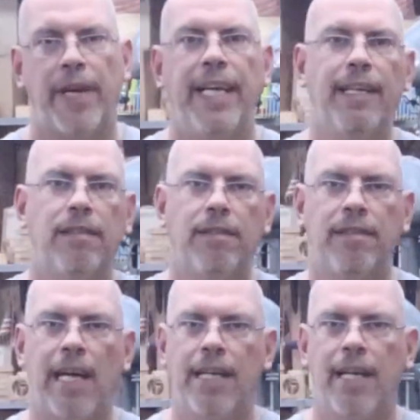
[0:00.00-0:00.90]
the ease of
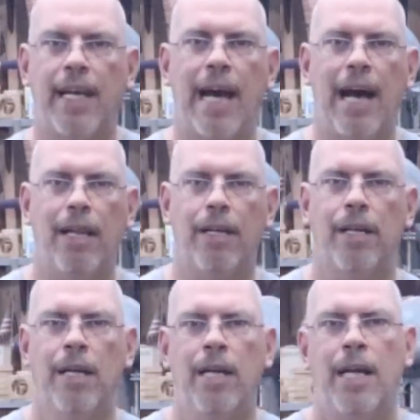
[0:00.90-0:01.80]
setting the
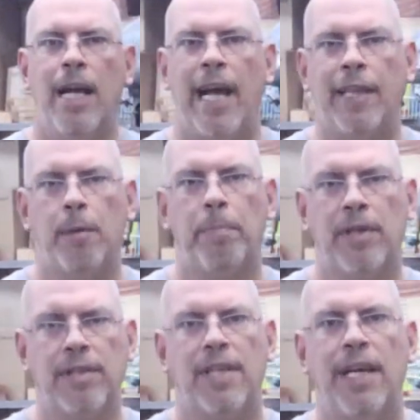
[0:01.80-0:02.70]
collar and the
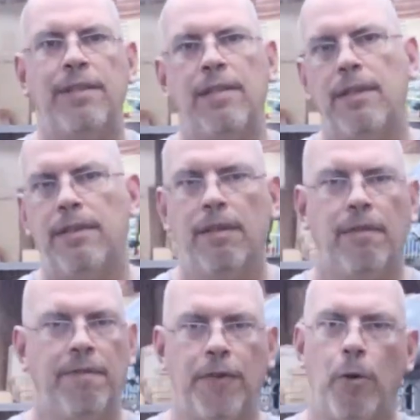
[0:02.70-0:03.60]
preciseness
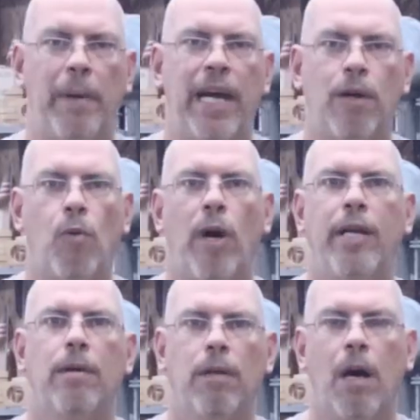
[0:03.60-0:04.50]
of no matter what
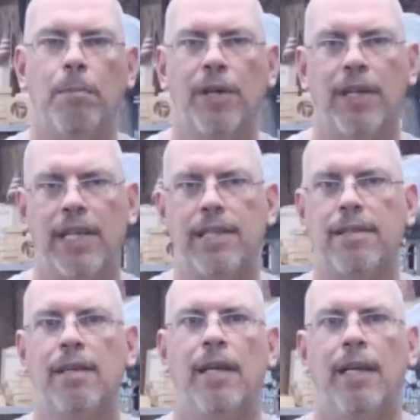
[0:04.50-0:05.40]
your lumber
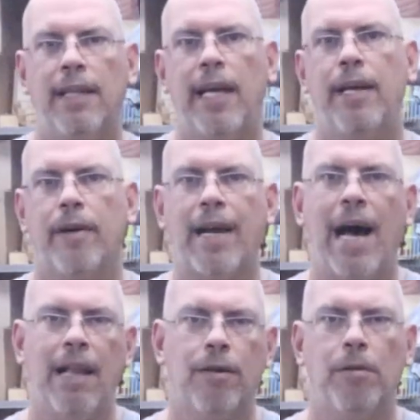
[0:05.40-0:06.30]
is, that your
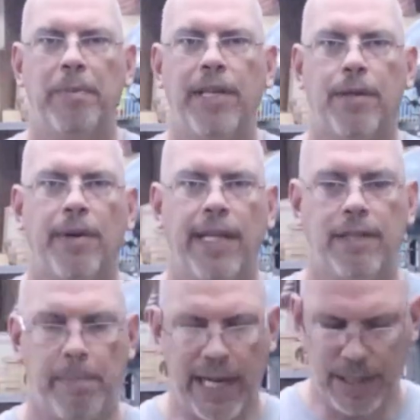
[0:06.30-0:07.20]
collar will be the right
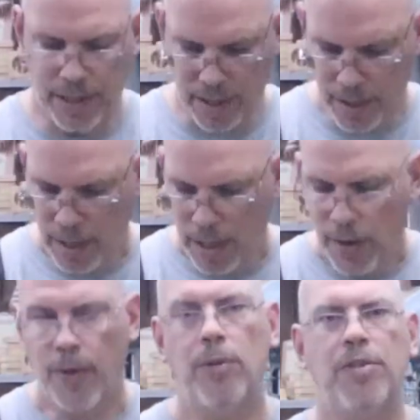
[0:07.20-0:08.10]
dimension,
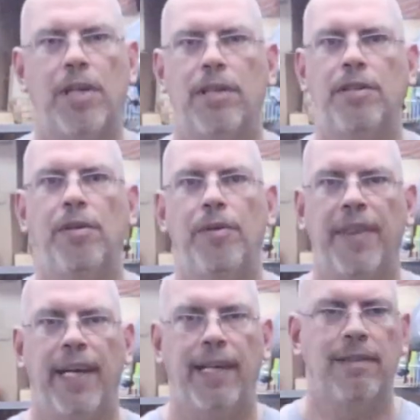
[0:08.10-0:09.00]
those are the 2
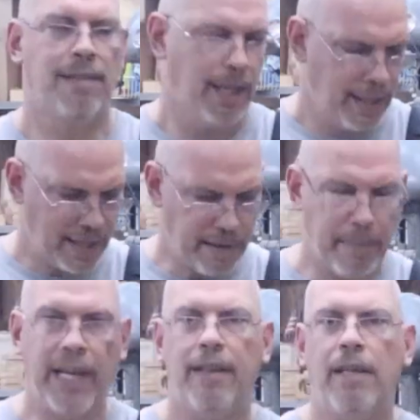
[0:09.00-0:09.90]
things that
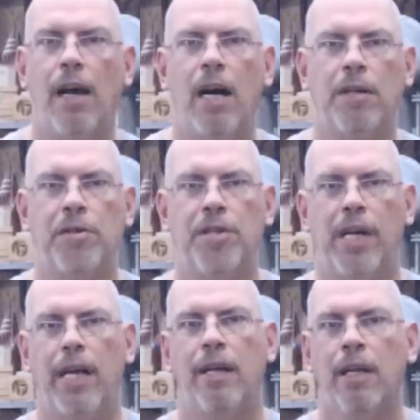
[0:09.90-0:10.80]
make the Auto
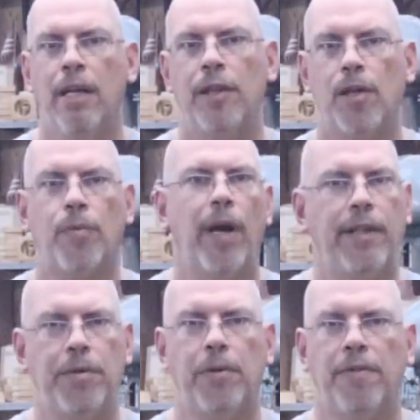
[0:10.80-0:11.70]
Jig the
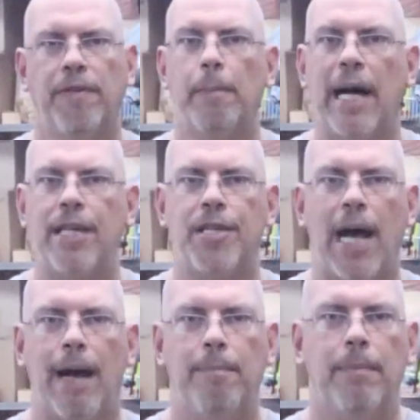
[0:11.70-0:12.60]
right tool for my
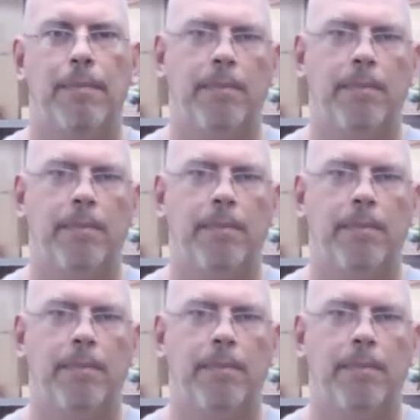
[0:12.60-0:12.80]
shop.